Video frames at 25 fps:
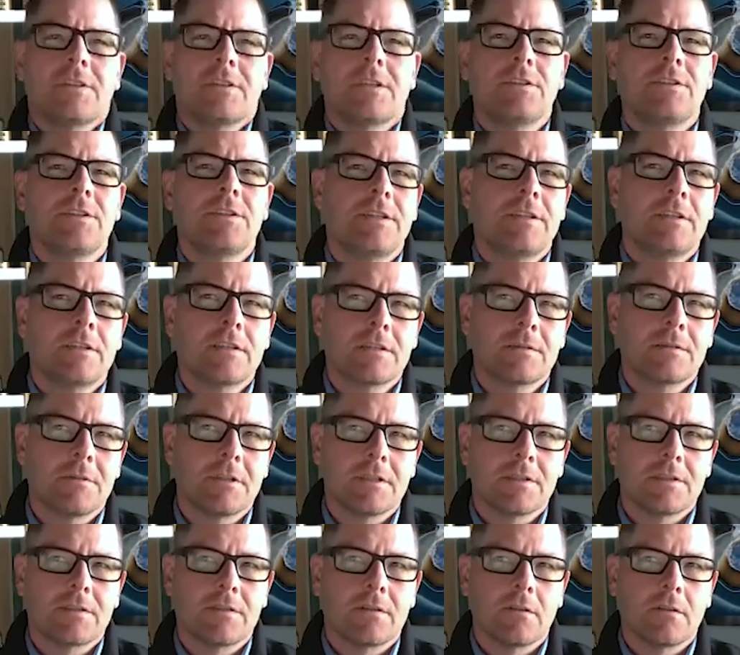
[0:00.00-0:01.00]
engineer some of
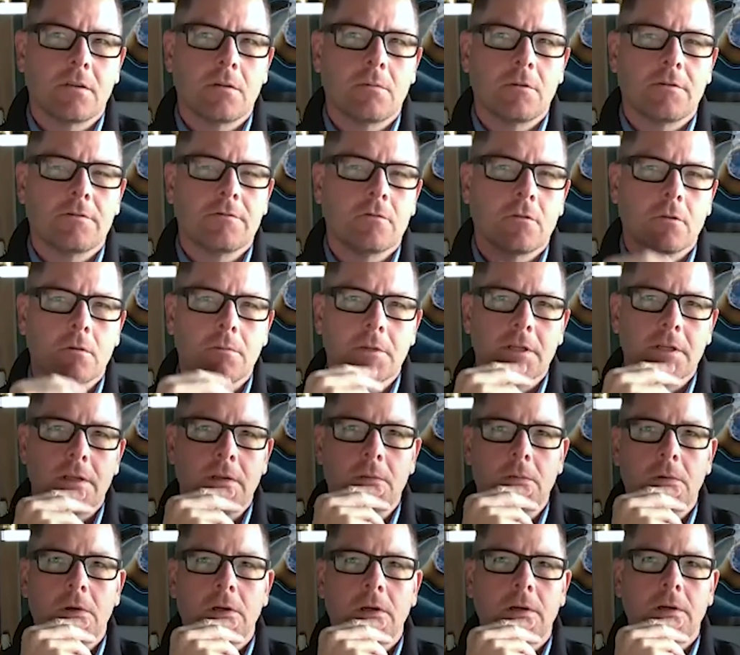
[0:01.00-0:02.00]
this a little bit for me.
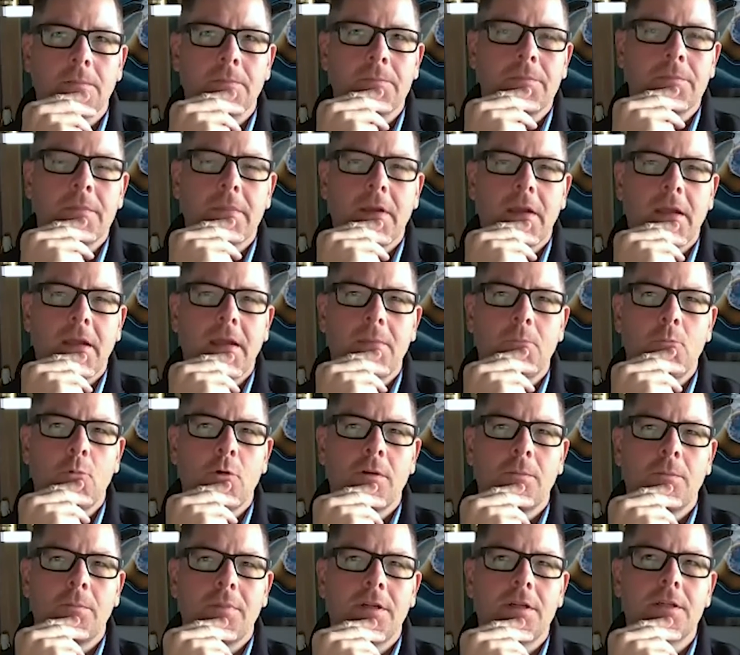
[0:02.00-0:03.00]
Abe,
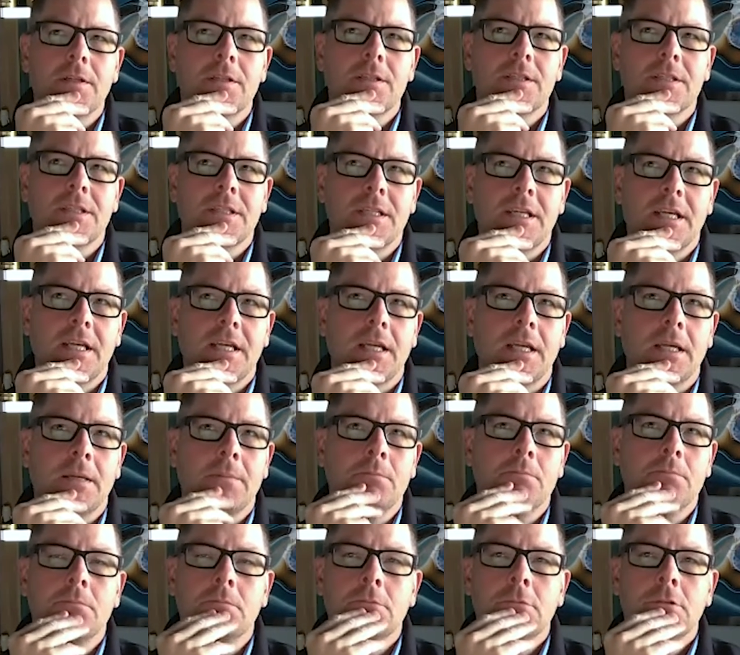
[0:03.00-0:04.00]
when Pearson
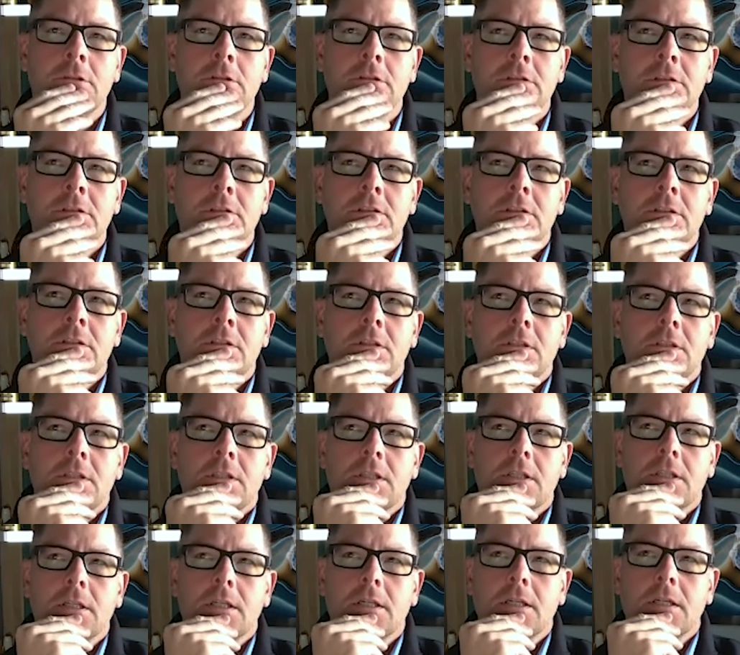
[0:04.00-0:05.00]
came,
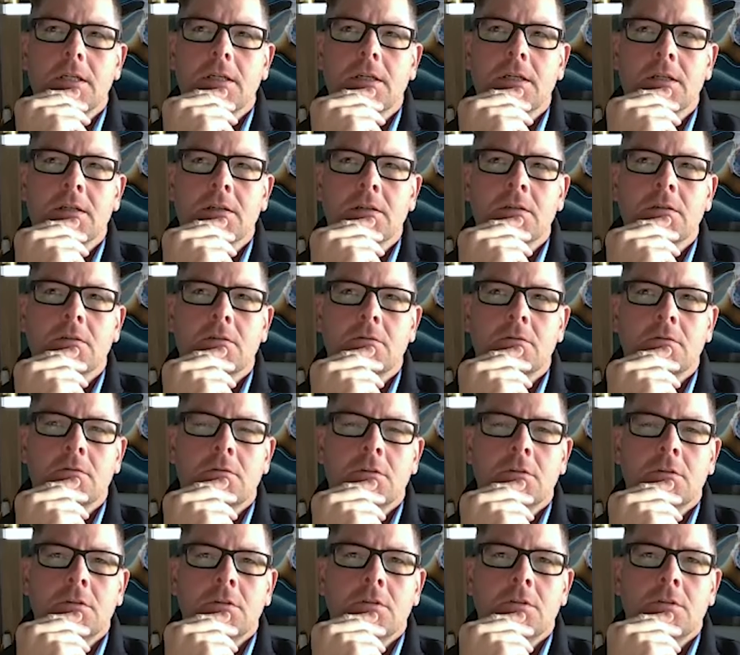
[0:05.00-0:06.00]

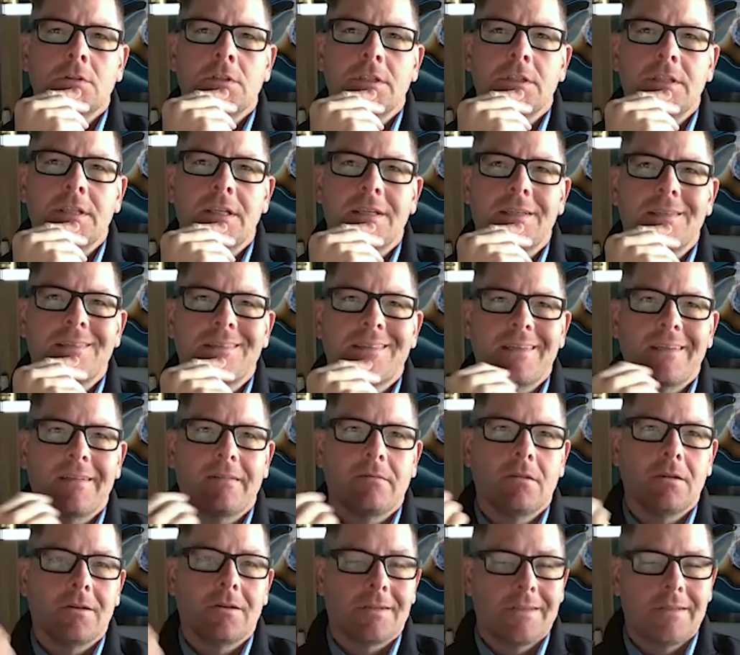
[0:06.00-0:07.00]
did they say,
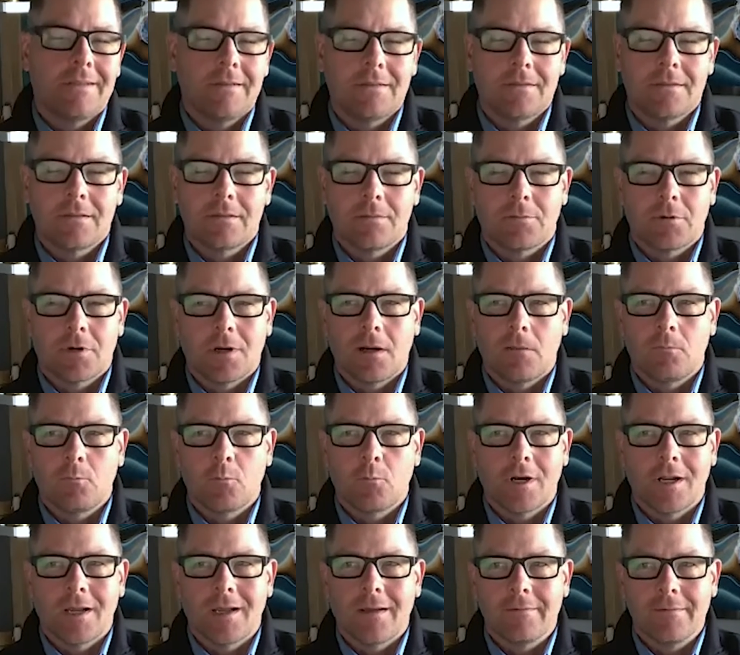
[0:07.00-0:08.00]
look, here's the problem
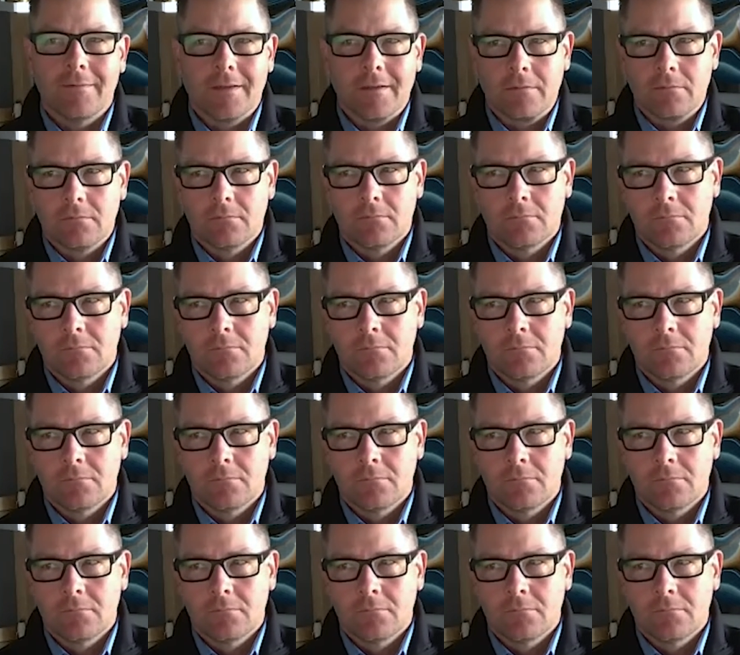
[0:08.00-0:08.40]
we're having,